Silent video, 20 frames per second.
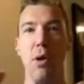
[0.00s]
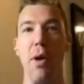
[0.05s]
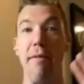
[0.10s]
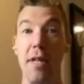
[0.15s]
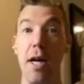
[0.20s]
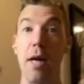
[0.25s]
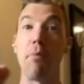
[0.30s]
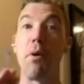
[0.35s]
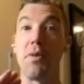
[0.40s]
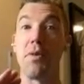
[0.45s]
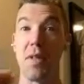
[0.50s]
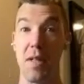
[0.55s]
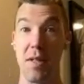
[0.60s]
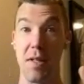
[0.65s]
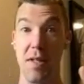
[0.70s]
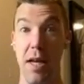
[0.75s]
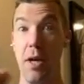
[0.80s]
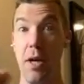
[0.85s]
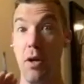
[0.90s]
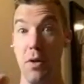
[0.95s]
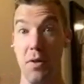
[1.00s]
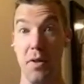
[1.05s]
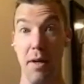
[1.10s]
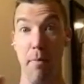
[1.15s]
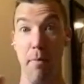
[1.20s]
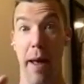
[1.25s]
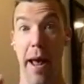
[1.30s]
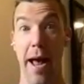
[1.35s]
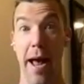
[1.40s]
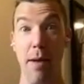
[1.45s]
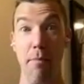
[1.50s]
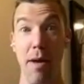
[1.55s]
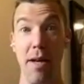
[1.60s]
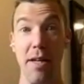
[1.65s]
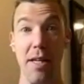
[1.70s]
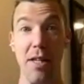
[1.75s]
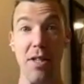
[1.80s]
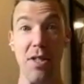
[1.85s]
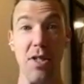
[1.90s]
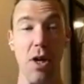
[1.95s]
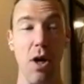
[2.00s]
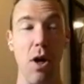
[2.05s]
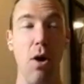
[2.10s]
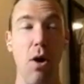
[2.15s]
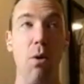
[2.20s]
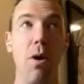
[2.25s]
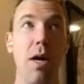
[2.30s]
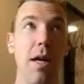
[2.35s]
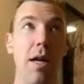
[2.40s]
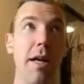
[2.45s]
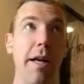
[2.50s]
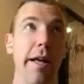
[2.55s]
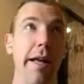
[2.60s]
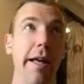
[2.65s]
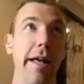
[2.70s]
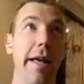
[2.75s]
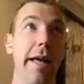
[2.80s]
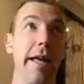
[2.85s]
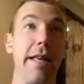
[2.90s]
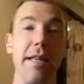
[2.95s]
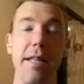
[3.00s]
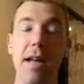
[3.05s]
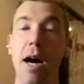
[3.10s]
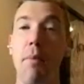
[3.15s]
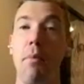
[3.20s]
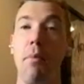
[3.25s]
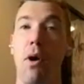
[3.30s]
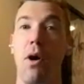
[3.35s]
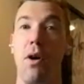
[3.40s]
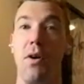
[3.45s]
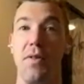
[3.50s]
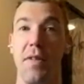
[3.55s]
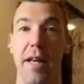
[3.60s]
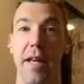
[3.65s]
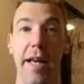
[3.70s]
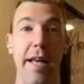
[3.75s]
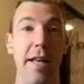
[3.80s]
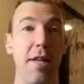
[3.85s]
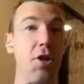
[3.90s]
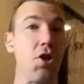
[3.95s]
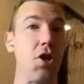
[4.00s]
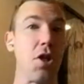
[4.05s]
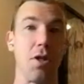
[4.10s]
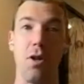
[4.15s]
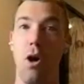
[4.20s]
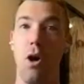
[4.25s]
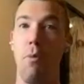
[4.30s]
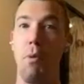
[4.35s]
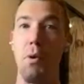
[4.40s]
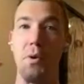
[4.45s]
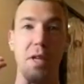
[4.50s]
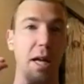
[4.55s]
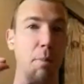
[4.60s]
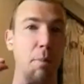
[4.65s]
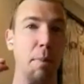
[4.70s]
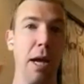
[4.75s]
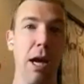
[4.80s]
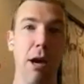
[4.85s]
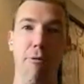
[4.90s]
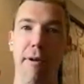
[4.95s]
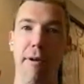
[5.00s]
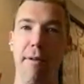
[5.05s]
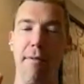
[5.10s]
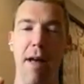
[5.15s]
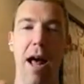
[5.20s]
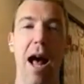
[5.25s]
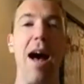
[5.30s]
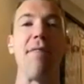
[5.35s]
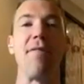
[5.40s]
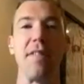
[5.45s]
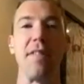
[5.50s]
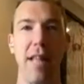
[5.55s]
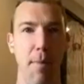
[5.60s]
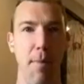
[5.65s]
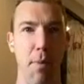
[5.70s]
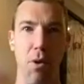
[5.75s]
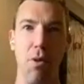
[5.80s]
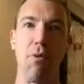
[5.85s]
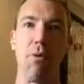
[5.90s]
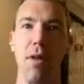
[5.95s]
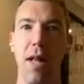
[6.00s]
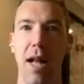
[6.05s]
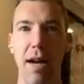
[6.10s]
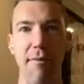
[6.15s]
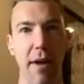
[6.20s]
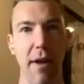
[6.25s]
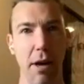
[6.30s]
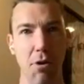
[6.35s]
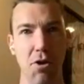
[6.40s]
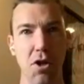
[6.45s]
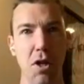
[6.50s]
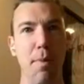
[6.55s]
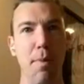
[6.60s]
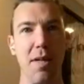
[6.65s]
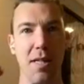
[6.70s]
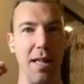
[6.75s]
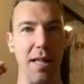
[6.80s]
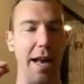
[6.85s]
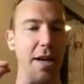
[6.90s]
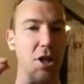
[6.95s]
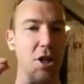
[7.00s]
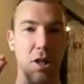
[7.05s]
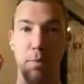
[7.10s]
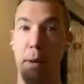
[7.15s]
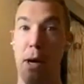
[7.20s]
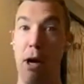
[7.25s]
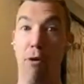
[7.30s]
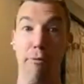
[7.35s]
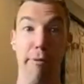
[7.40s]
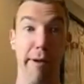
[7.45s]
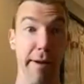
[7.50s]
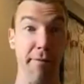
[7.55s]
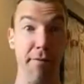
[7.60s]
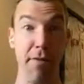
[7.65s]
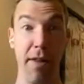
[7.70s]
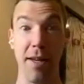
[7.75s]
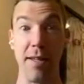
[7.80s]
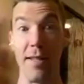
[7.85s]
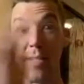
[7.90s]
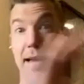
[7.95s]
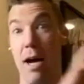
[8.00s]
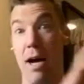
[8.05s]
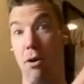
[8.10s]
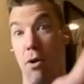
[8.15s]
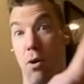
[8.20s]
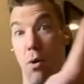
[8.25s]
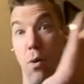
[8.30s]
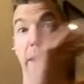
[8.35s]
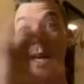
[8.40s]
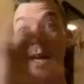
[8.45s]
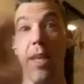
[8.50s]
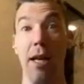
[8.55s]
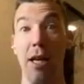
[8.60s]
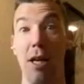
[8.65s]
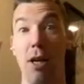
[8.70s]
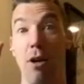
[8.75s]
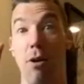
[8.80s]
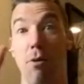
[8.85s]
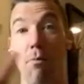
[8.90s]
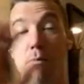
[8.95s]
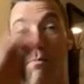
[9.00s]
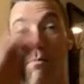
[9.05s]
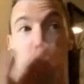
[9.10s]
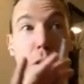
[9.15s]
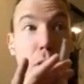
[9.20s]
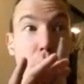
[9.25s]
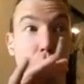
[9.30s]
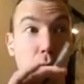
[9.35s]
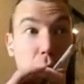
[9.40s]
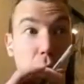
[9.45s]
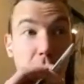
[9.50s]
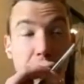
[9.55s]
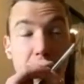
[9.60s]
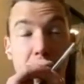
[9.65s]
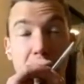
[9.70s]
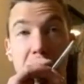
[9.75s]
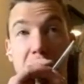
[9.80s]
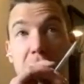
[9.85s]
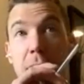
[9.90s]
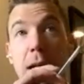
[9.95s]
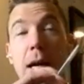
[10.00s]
it's so interesting. You have doubles and singles in badminton. So in doubles, it's just almost like pure, obviously they burn through a lot of energy, but it's a lot of just pure reflexes. How quick can you move?